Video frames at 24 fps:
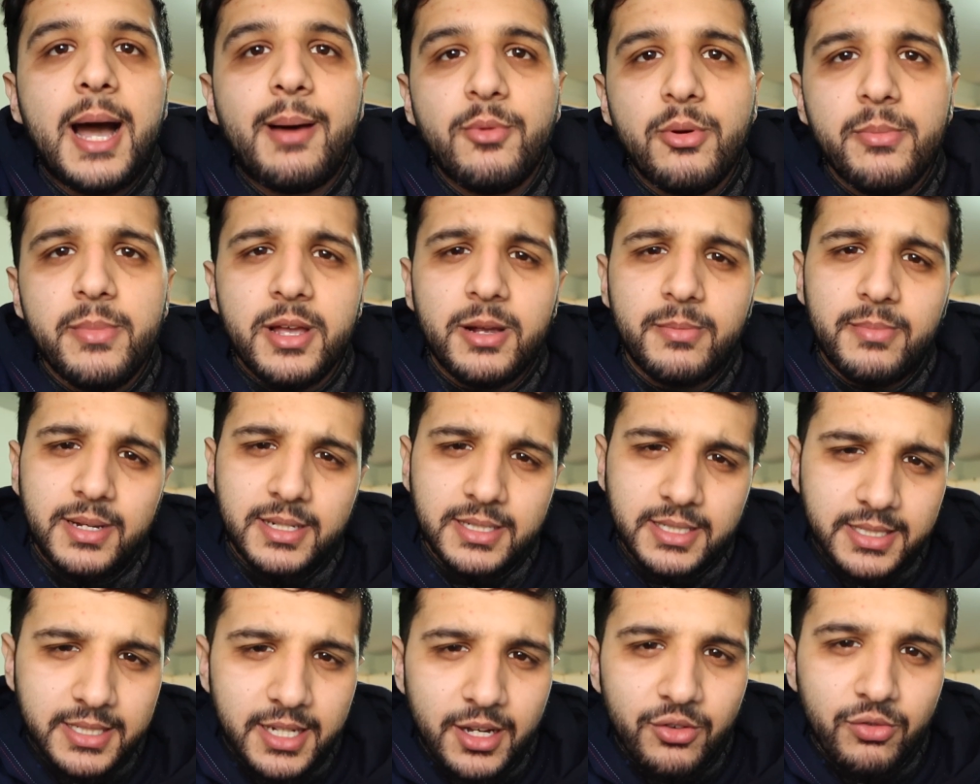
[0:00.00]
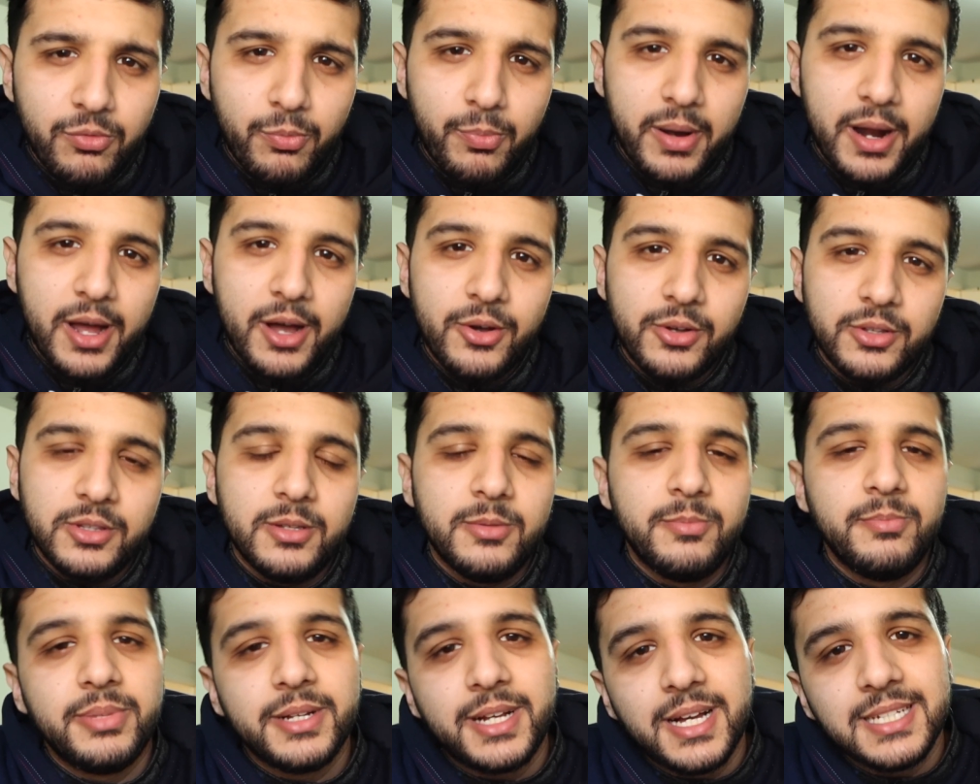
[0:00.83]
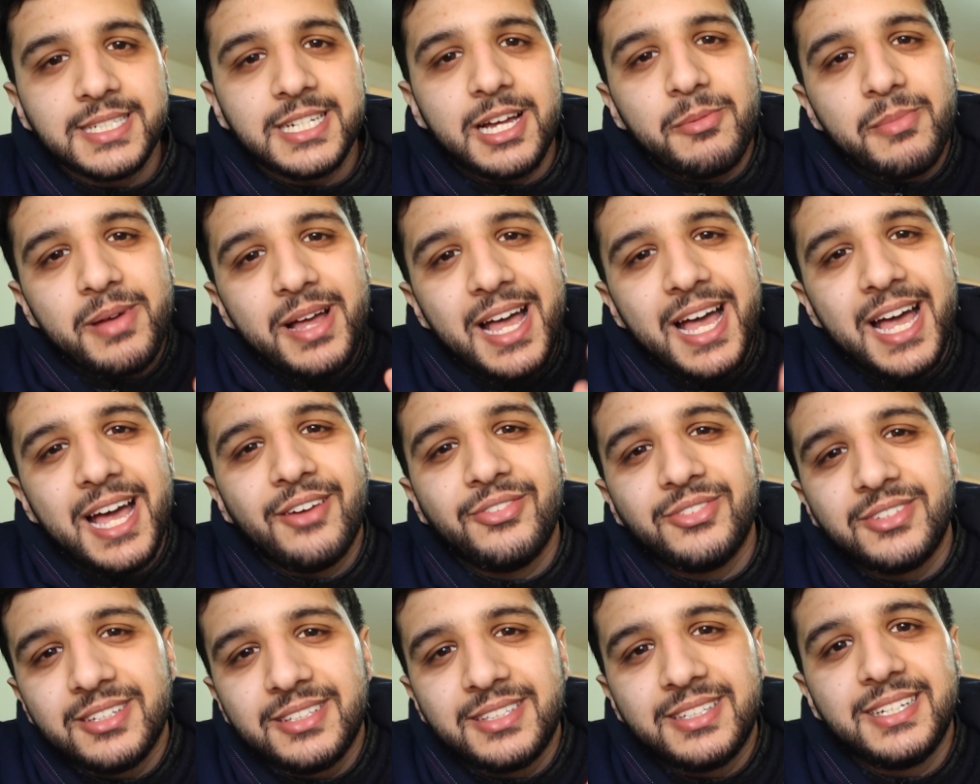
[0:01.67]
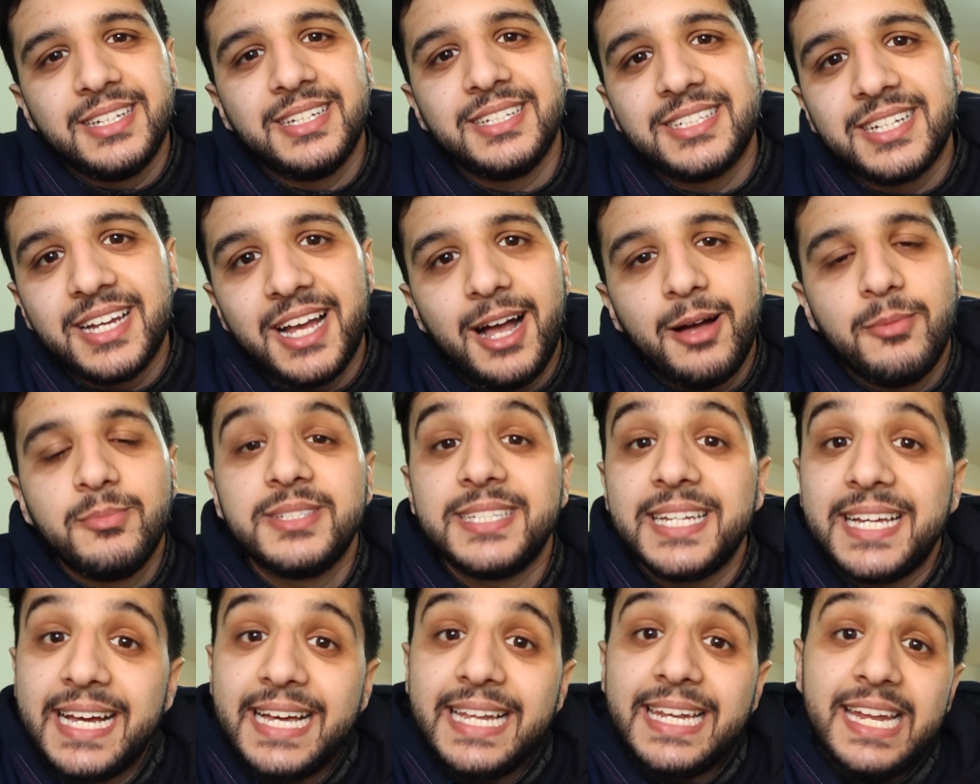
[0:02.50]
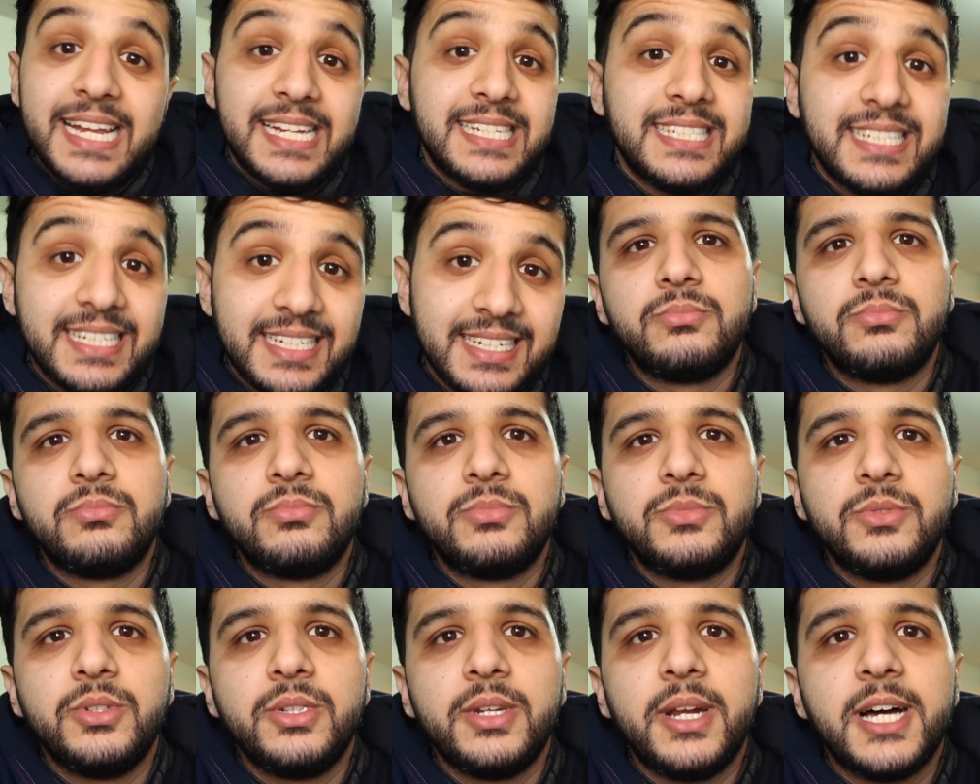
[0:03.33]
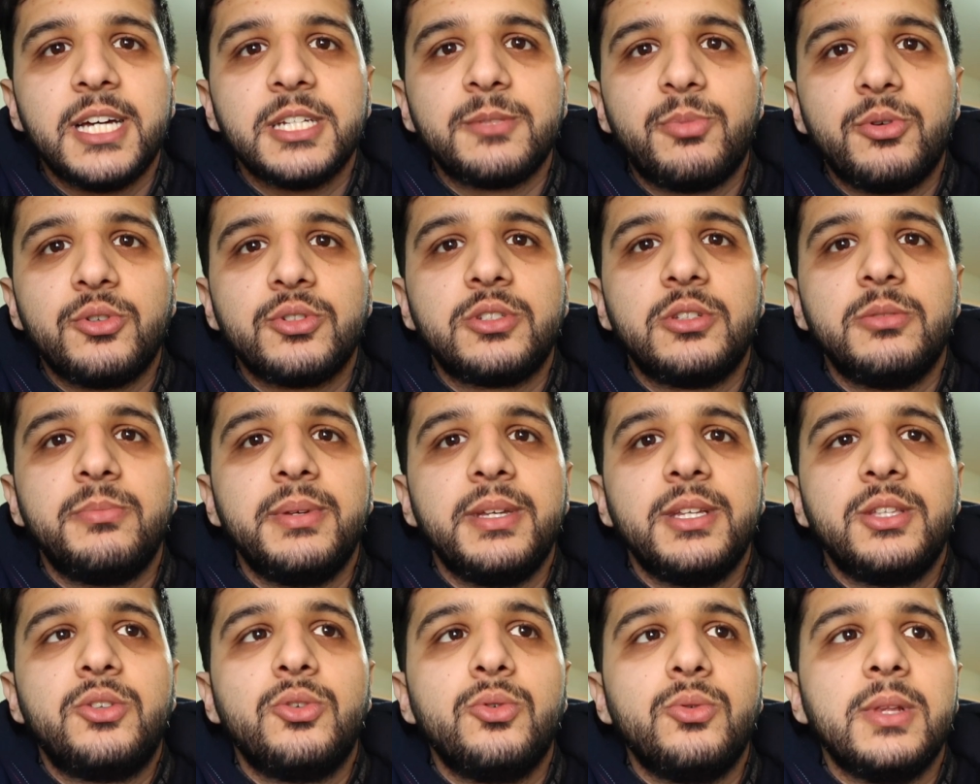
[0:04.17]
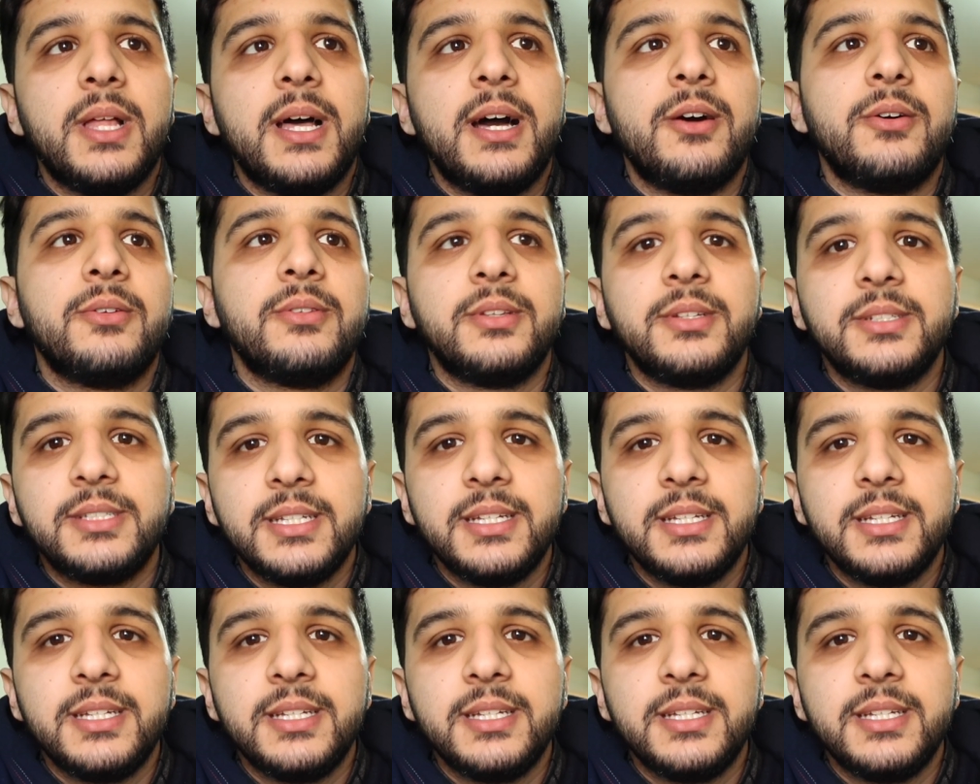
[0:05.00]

I'm gonna make myself proud because I'm gonna have to teach Hamza a lesson. You're not supposed to be too loud.